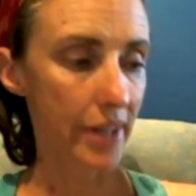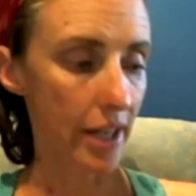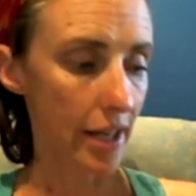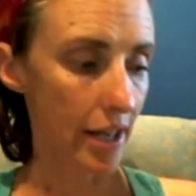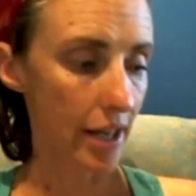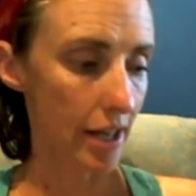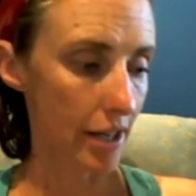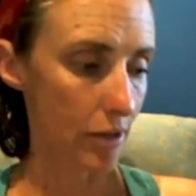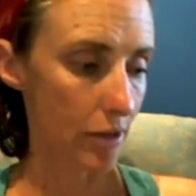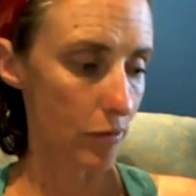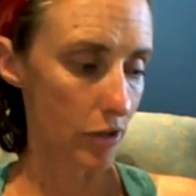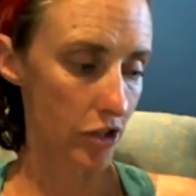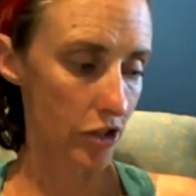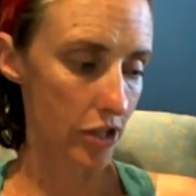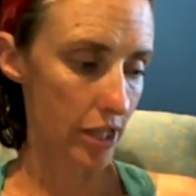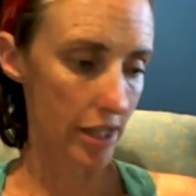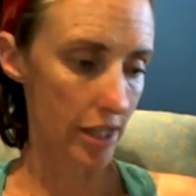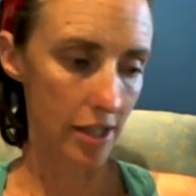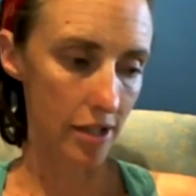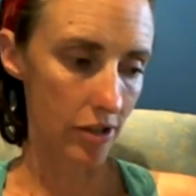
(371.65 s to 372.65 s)
uh, which
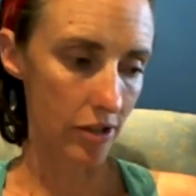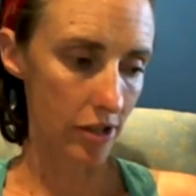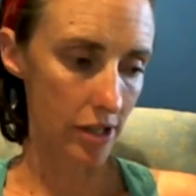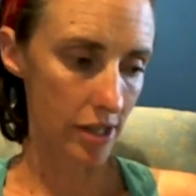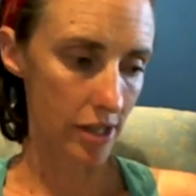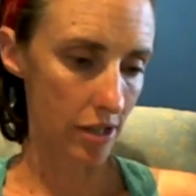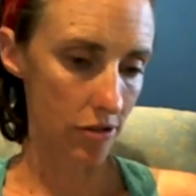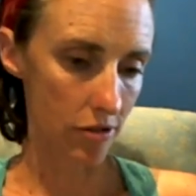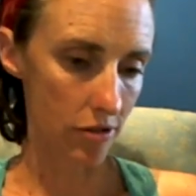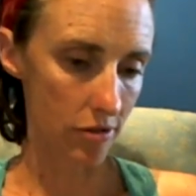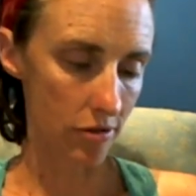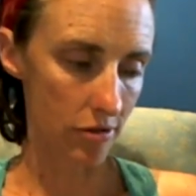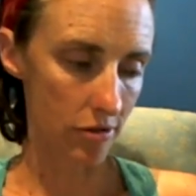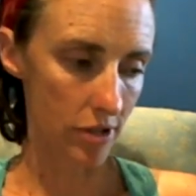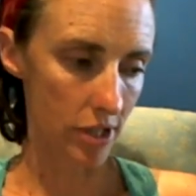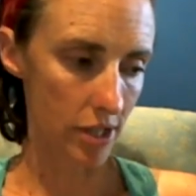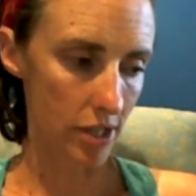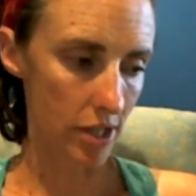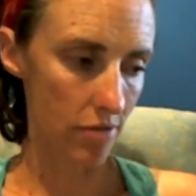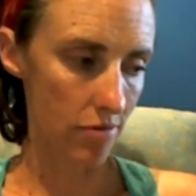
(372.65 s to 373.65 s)
doesn't last long
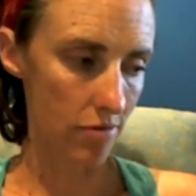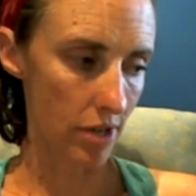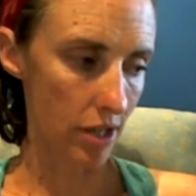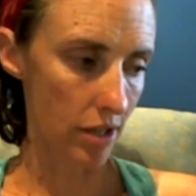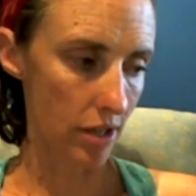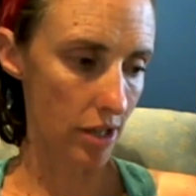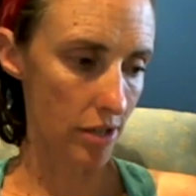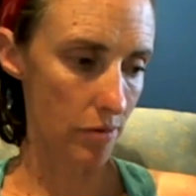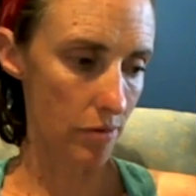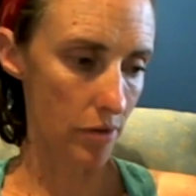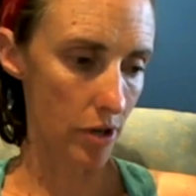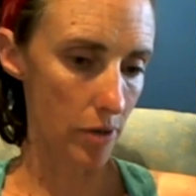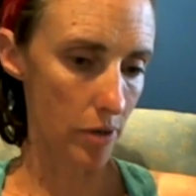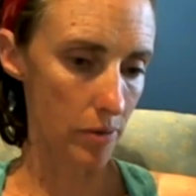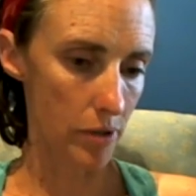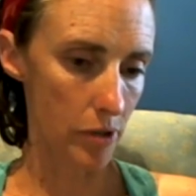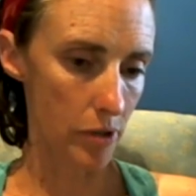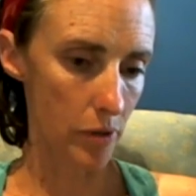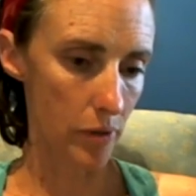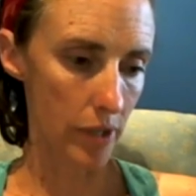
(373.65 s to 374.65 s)
because I realized what I
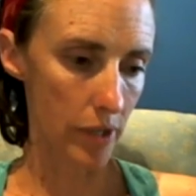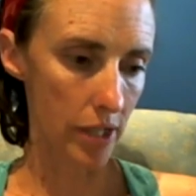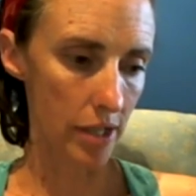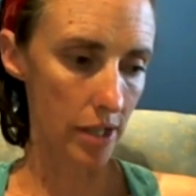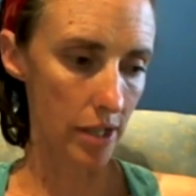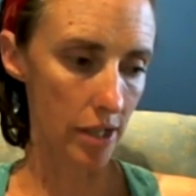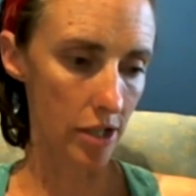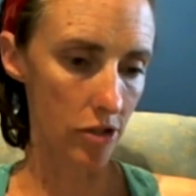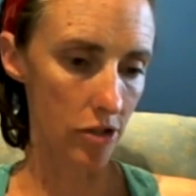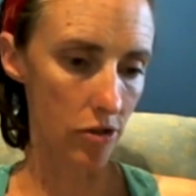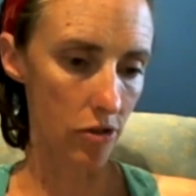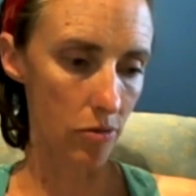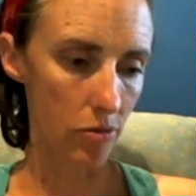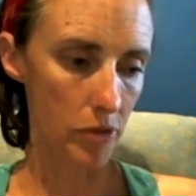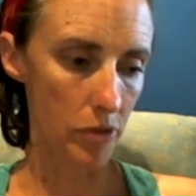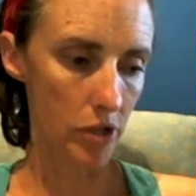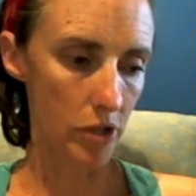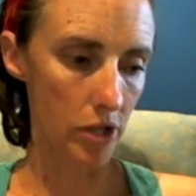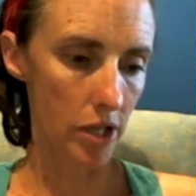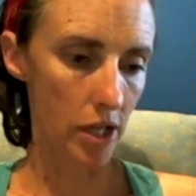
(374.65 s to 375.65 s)
was doing and I
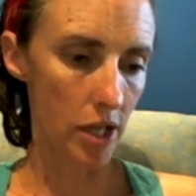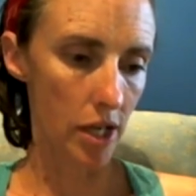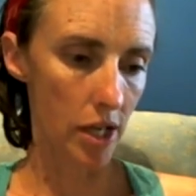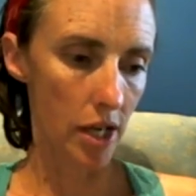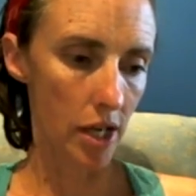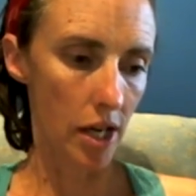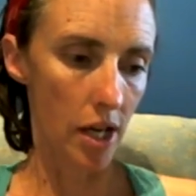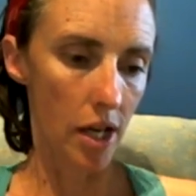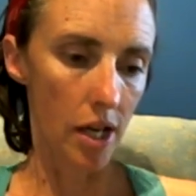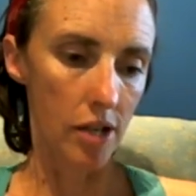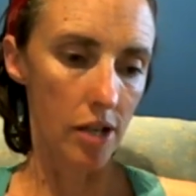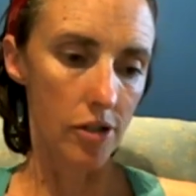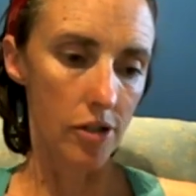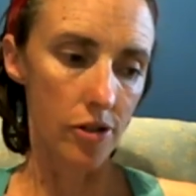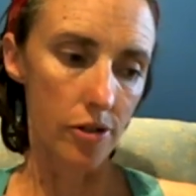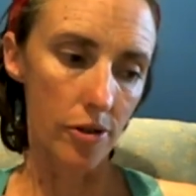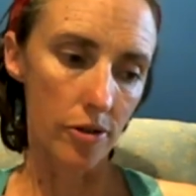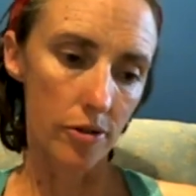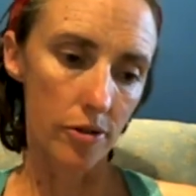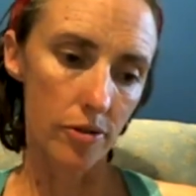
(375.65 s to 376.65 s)
stopped.
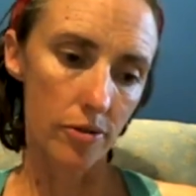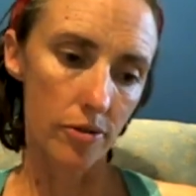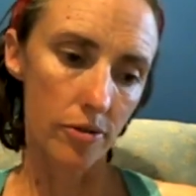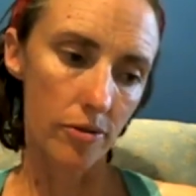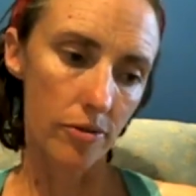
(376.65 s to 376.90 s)
So